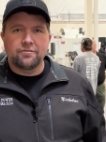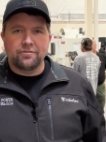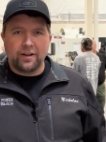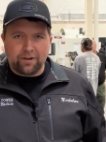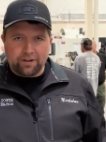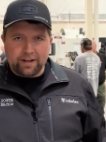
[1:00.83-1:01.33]

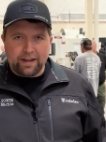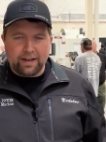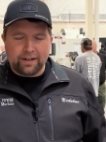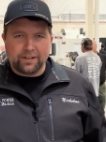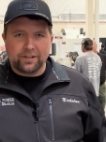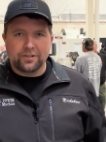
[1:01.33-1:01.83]
very
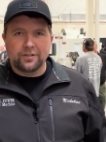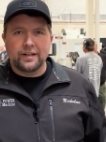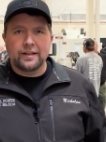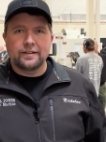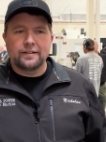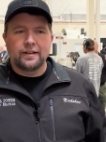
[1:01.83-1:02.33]

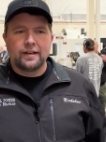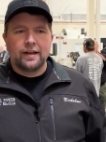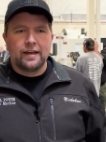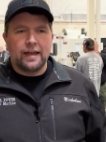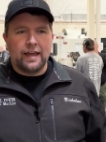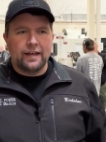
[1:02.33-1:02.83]
accurate,
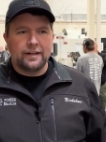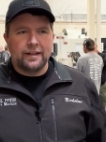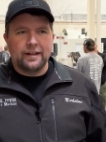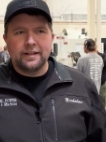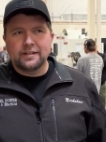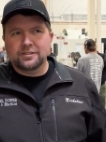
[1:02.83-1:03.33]
and
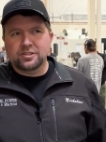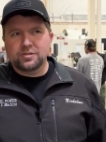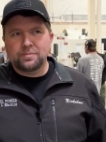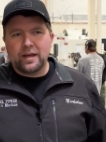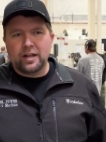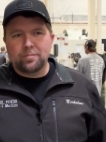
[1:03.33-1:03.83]
it has
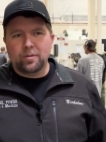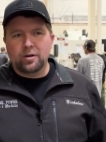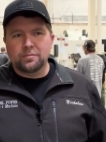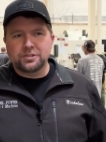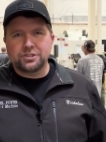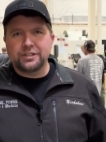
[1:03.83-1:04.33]
sped up
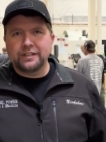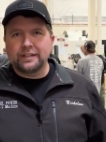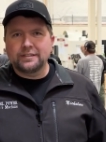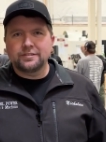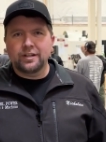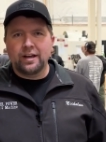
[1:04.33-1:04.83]
our
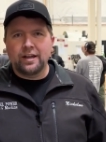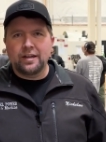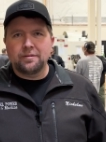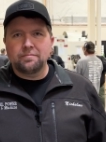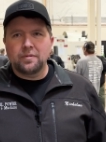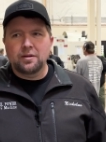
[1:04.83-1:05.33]
machining
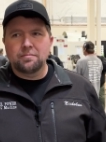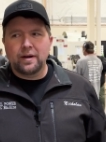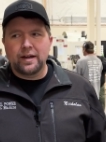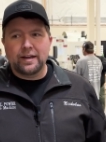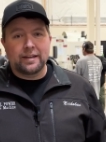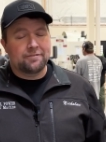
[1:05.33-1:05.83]
time
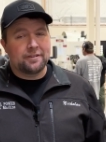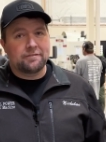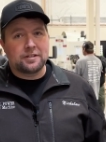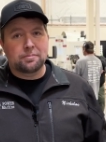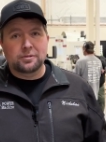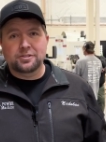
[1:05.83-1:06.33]
by
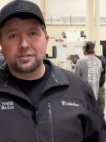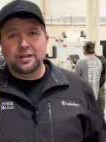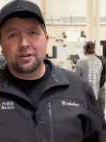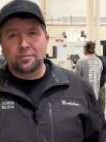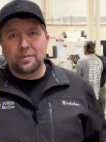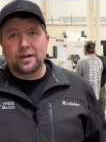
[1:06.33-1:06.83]

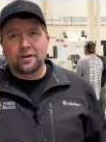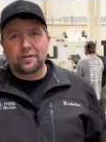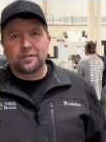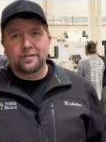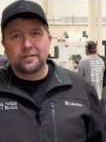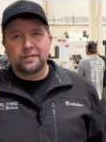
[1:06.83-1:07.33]
50% or better.
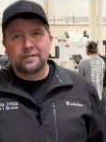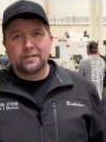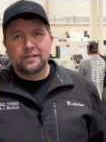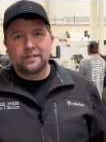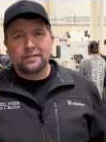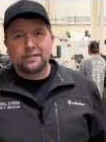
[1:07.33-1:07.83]

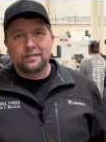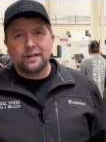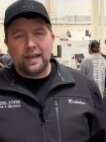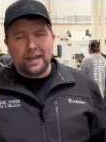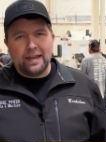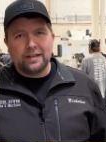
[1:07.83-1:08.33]

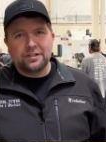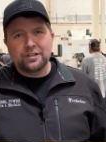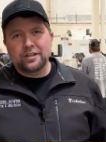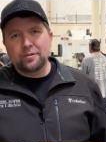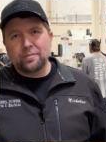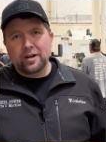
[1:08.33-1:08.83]
And you
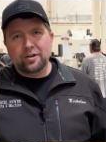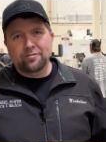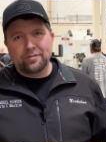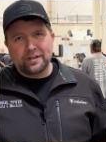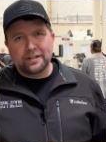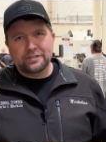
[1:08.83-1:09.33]
get a better
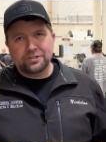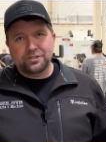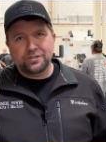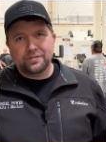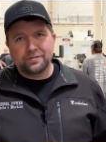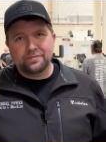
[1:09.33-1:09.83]

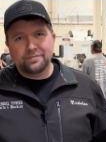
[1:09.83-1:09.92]
finish.